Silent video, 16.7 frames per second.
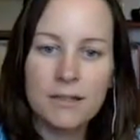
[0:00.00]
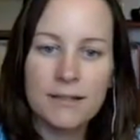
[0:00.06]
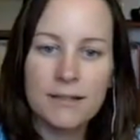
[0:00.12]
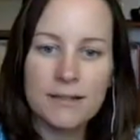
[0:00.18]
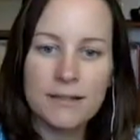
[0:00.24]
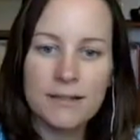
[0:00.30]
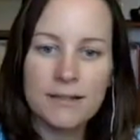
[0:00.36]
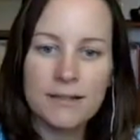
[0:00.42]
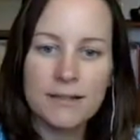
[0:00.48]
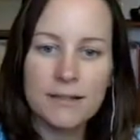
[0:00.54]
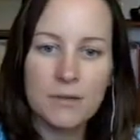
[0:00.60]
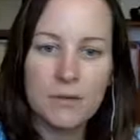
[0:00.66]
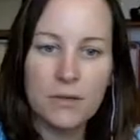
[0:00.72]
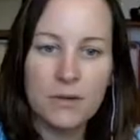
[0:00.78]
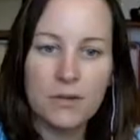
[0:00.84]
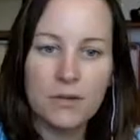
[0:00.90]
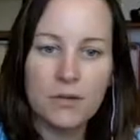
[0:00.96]
Let's see,
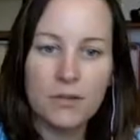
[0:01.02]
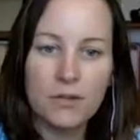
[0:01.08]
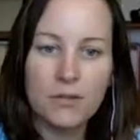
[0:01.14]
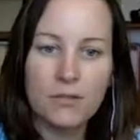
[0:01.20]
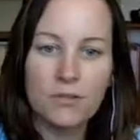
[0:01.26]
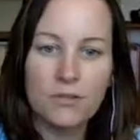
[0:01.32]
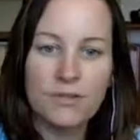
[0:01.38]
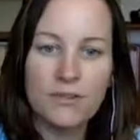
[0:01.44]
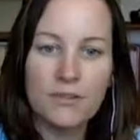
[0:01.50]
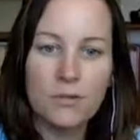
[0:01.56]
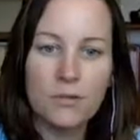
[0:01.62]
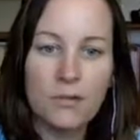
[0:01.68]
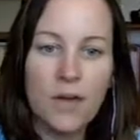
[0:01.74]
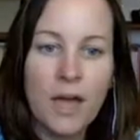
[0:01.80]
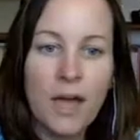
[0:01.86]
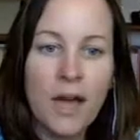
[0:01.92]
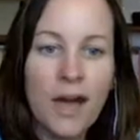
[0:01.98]
what other notes?
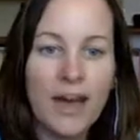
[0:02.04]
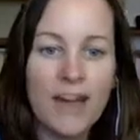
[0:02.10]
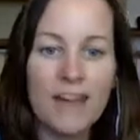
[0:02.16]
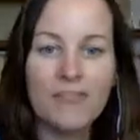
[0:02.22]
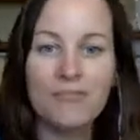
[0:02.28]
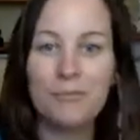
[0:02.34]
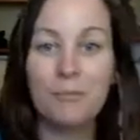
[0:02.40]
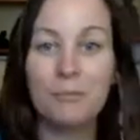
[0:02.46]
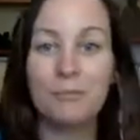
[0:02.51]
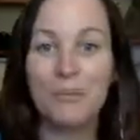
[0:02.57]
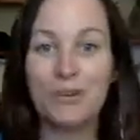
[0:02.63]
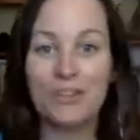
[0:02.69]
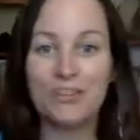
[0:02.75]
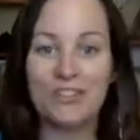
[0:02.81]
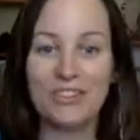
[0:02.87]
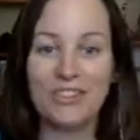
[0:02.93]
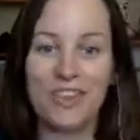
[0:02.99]
So I've
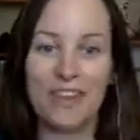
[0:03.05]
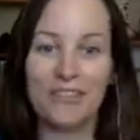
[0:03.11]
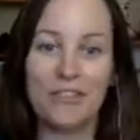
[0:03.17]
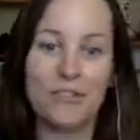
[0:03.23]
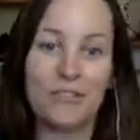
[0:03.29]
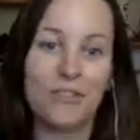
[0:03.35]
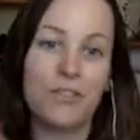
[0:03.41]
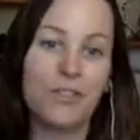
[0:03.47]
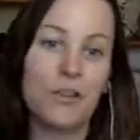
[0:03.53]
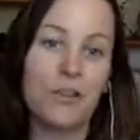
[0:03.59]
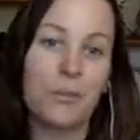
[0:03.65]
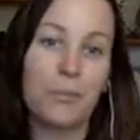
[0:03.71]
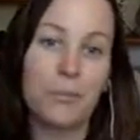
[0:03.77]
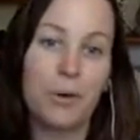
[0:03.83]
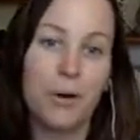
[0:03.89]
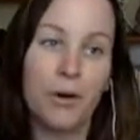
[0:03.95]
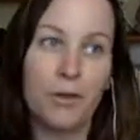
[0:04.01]
put together
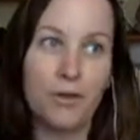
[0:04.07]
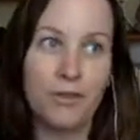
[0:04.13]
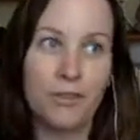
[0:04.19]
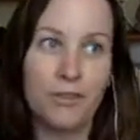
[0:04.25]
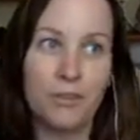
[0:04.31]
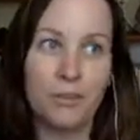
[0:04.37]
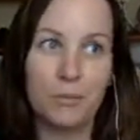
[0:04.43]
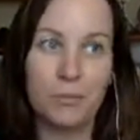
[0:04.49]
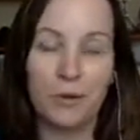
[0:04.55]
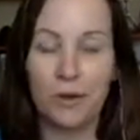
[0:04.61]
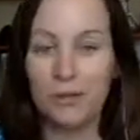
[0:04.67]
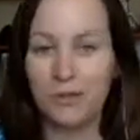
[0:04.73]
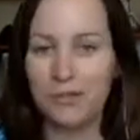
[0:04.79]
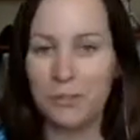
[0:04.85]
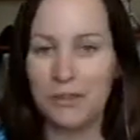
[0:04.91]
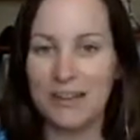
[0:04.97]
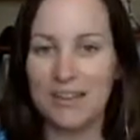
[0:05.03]
the
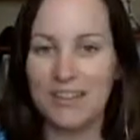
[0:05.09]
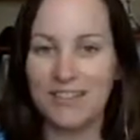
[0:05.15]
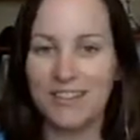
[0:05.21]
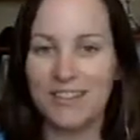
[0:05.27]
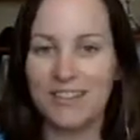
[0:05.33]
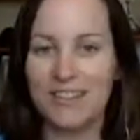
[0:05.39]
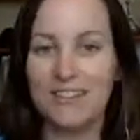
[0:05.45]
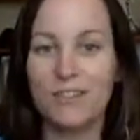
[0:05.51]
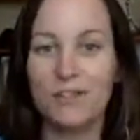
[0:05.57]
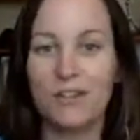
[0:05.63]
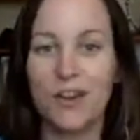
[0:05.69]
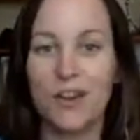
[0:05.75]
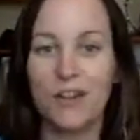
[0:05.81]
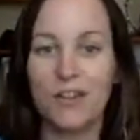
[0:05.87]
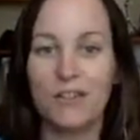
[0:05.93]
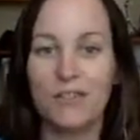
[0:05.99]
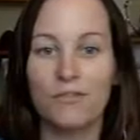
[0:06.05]
pose benefits
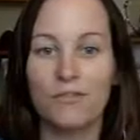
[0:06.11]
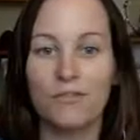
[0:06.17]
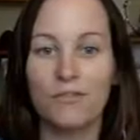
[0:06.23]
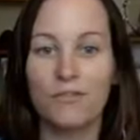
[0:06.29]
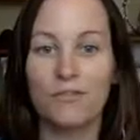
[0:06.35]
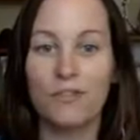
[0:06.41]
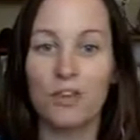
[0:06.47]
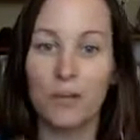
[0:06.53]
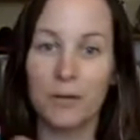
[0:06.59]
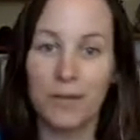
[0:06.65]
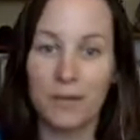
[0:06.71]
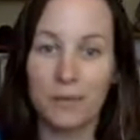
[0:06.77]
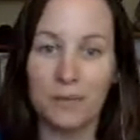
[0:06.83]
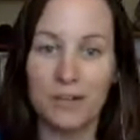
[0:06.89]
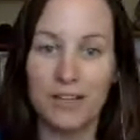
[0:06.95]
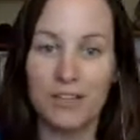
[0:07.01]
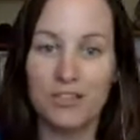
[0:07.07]
of
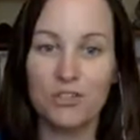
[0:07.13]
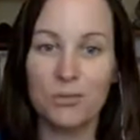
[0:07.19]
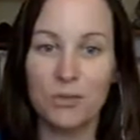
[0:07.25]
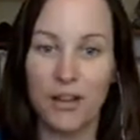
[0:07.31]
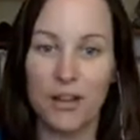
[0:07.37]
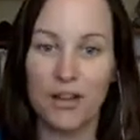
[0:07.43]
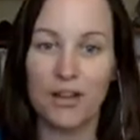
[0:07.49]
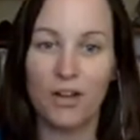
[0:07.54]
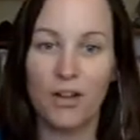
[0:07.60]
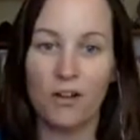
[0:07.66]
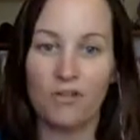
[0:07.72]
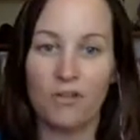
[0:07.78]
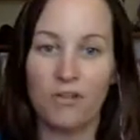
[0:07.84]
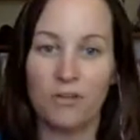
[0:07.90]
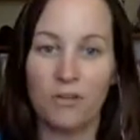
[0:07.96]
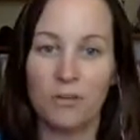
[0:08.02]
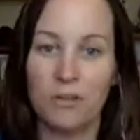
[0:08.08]
flowing bridge, what I call
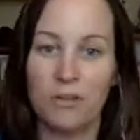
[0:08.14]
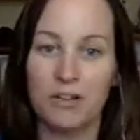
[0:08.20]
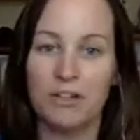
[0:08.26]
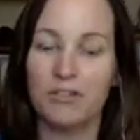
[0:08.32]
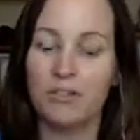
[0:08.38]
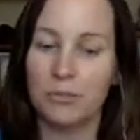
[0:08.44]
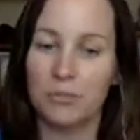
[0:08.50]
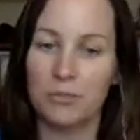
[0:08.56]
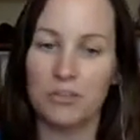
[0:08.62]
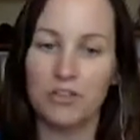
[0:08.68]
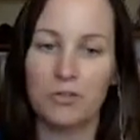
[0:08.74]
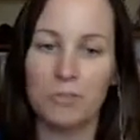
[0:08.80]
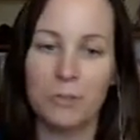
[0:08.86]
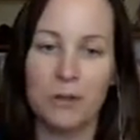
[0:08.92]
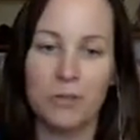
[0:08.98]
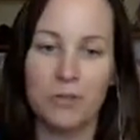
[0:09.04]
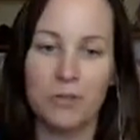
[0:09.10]
flowing bridge or
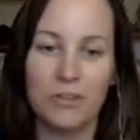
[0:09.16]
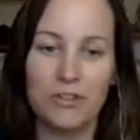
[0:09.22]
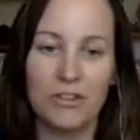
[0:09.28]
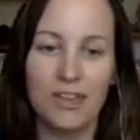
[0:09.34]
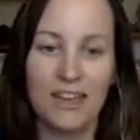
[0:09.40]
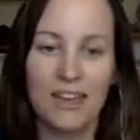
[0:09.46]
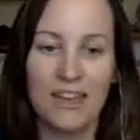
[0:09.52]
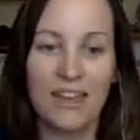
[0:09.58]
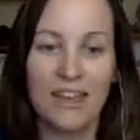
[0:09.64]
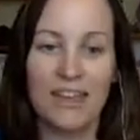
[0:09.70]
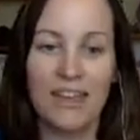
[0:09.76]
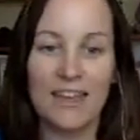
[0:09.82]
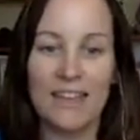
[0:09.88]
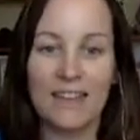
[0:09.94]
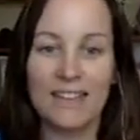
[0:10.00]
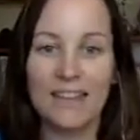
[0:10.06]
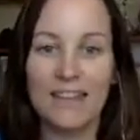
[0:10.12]
bridge pose,
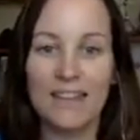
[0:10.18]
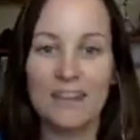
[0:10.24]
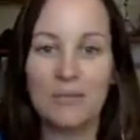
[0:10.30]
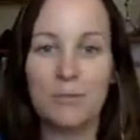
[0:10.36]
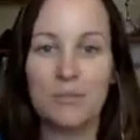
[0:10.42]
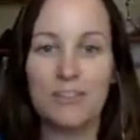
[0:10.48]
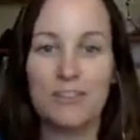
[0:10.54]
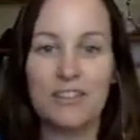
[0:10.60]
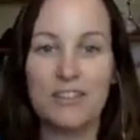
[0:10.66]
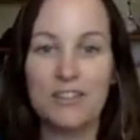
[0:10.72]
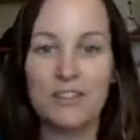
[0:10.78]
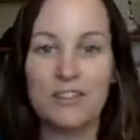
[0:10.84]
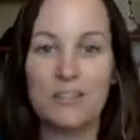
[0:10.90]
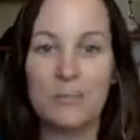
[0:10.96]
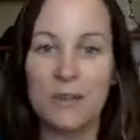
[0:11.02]
and then I've put together the